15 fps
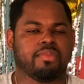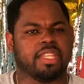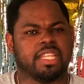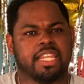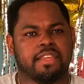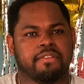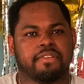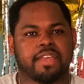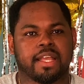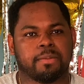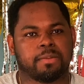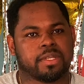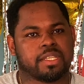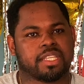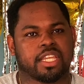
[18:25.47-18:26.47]
They've
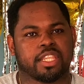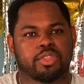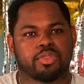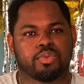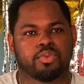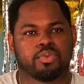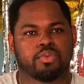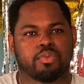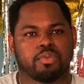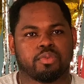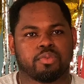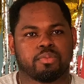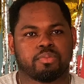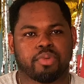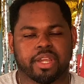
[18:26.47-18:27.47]
helped us get through
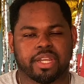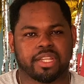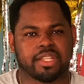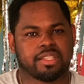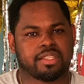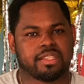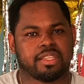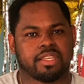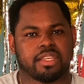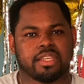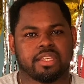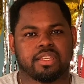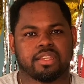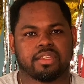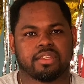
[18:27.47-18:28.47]
pregnancy.